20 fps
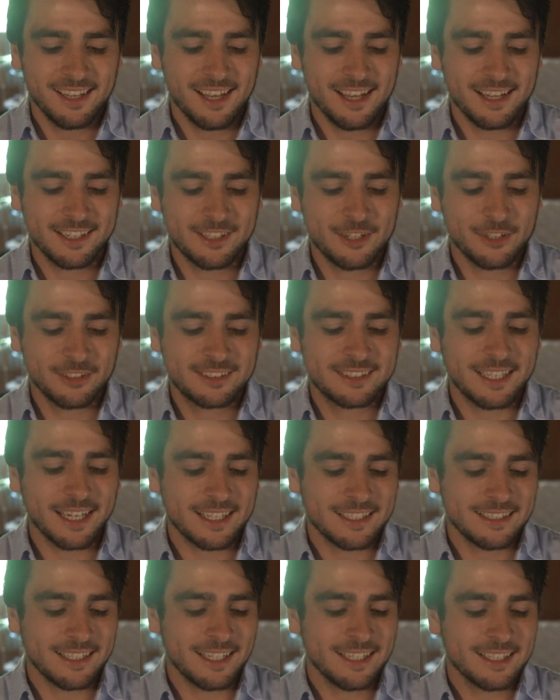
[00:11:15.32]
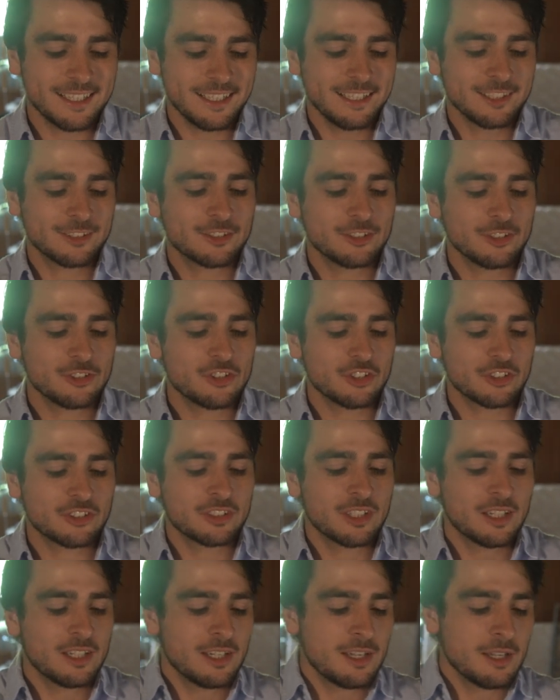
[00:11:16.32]
a good technique is to
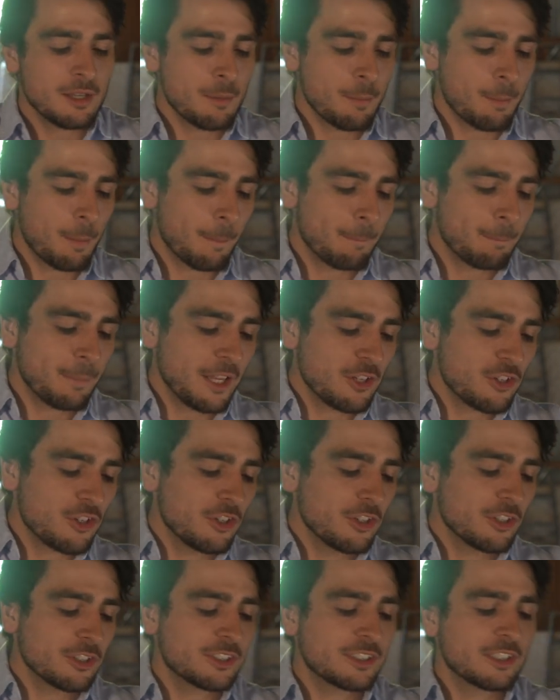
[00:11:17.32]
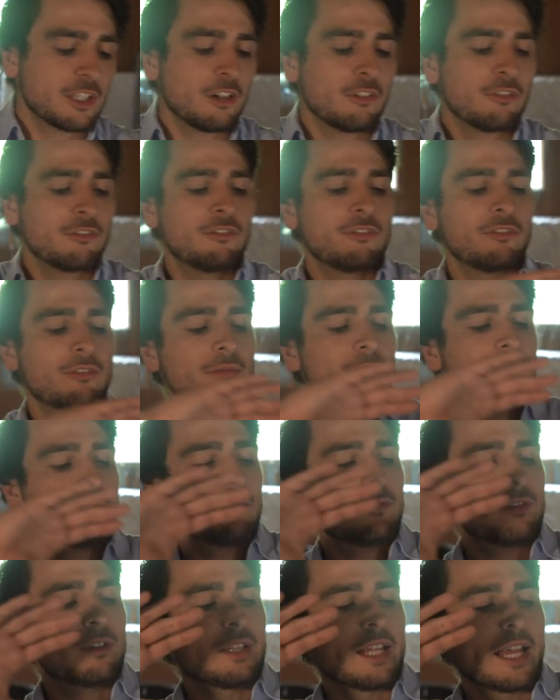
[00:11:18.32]
just picture yourself,
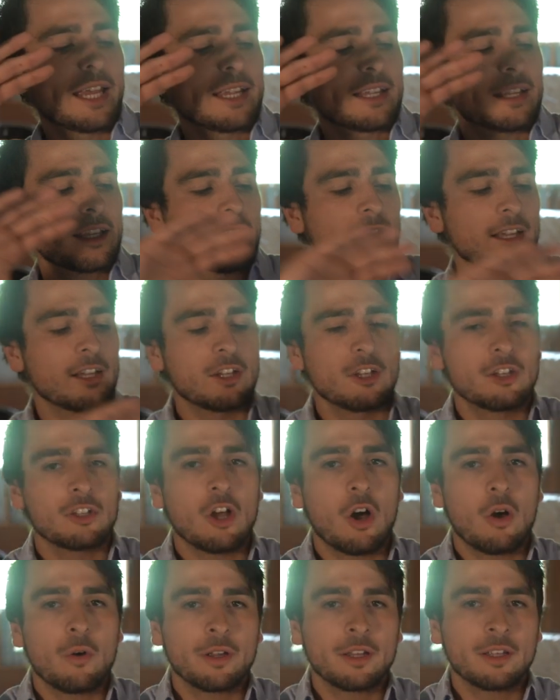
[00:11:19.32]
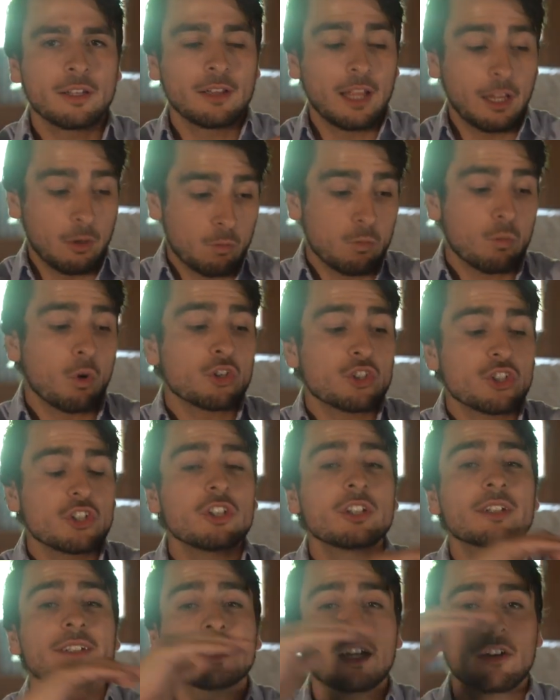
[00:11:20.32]
like, going, like, watching
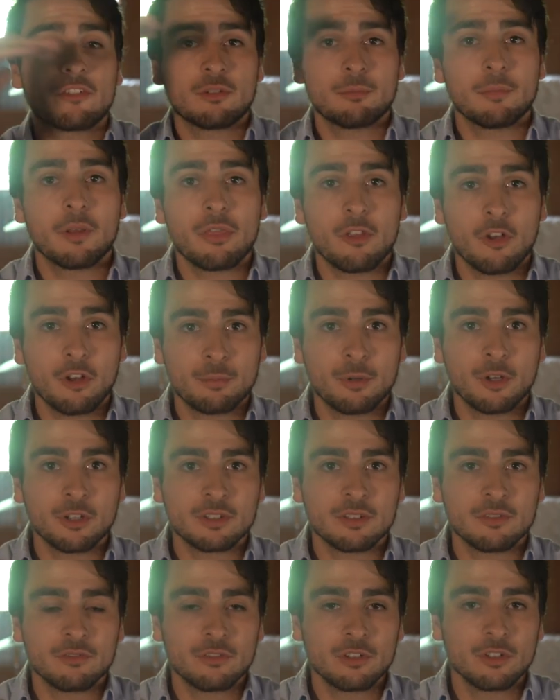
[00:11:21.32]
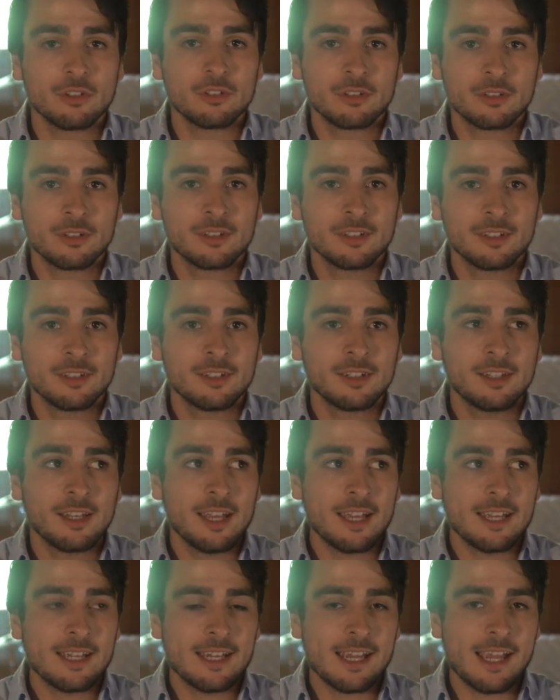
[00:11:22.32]
yourself from a third person view,
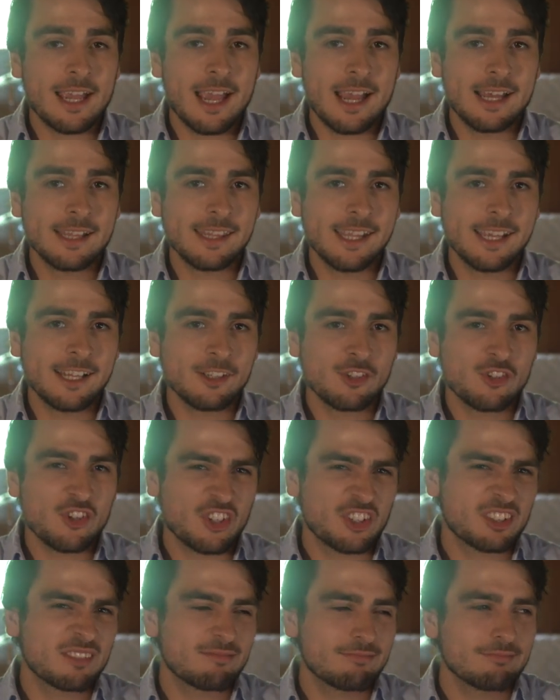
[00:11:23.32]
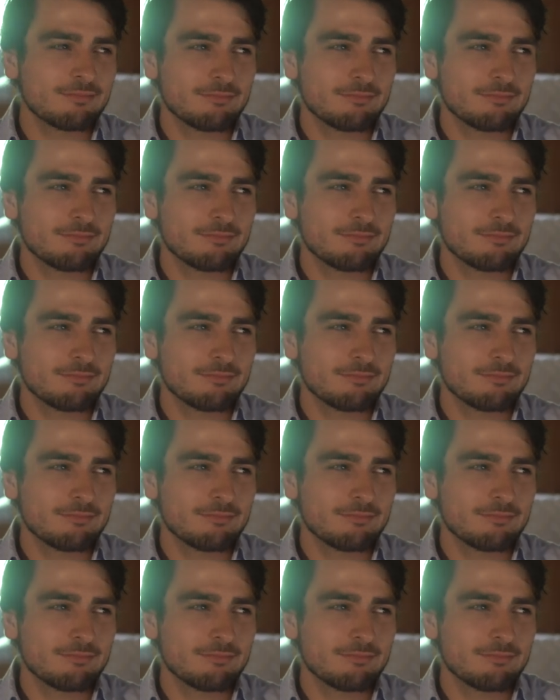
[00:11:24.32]
and then just